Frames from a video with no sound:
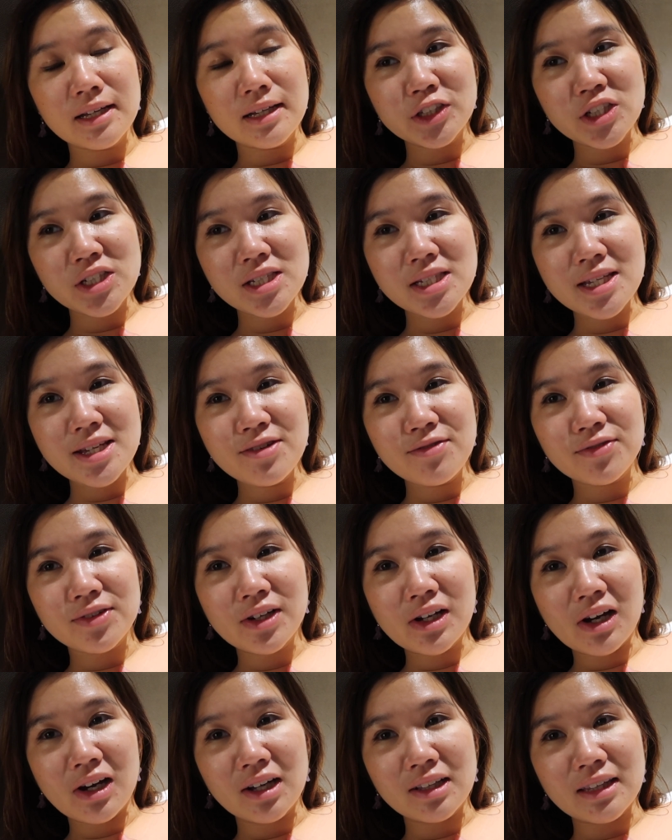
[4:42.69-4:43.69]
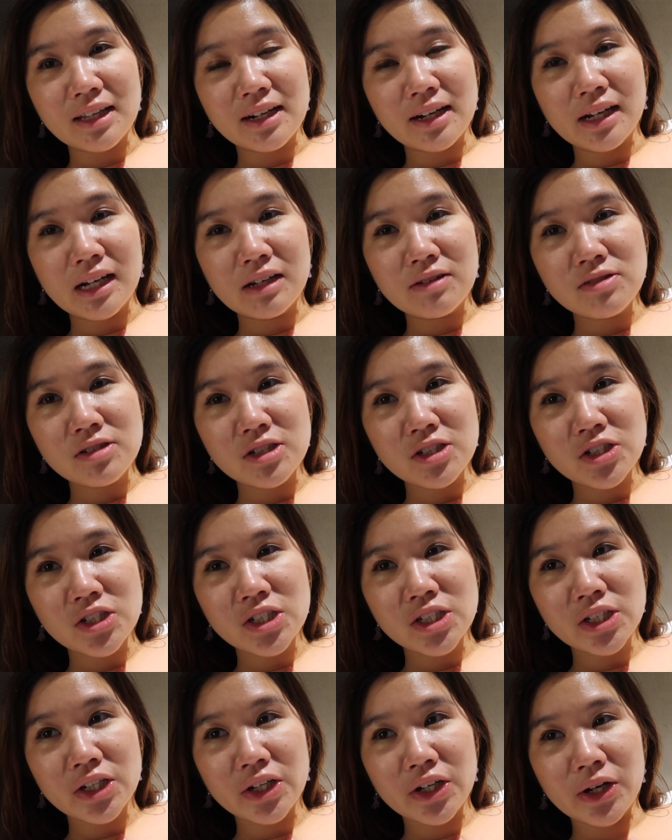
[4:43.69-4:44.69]
Just like forgot that I have
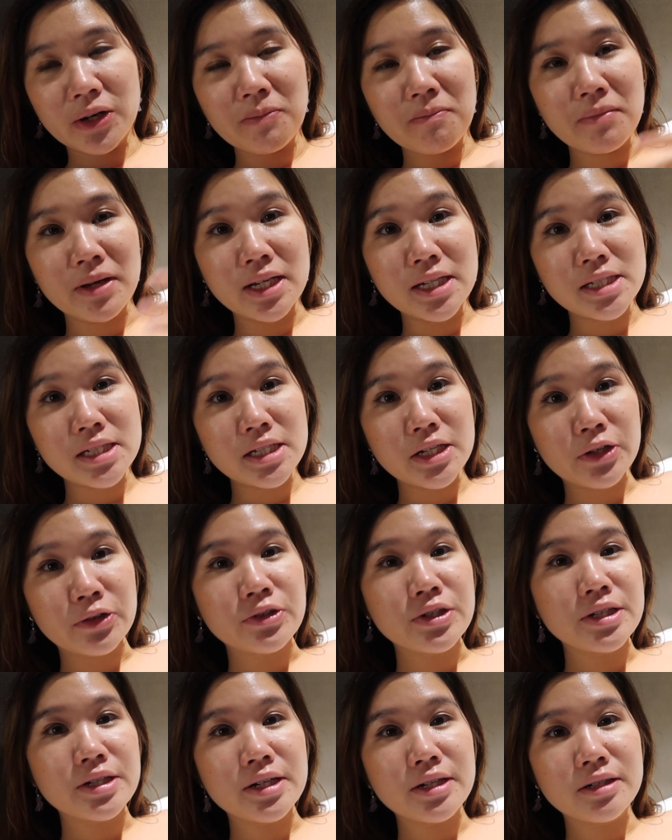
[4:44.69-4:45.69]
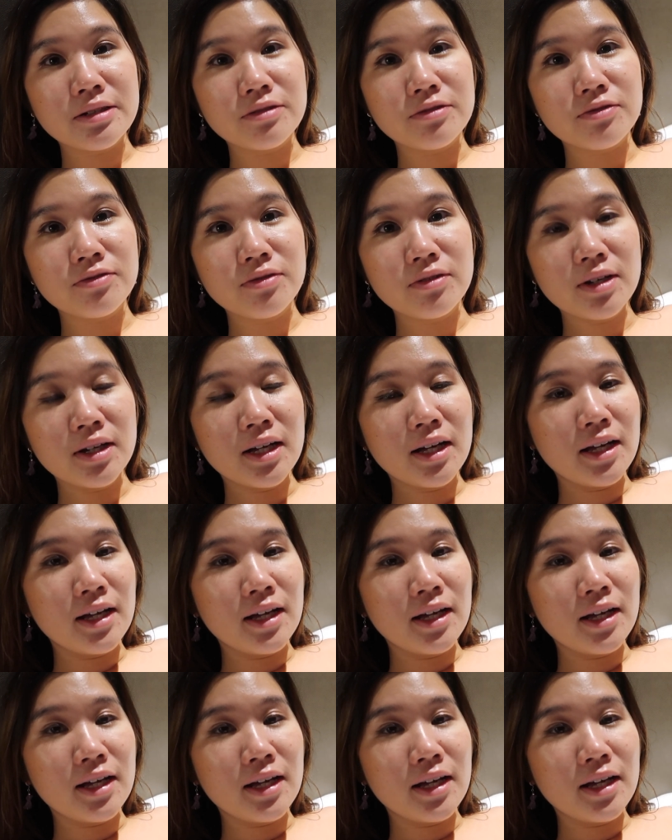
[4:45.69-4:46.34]
such amazing creative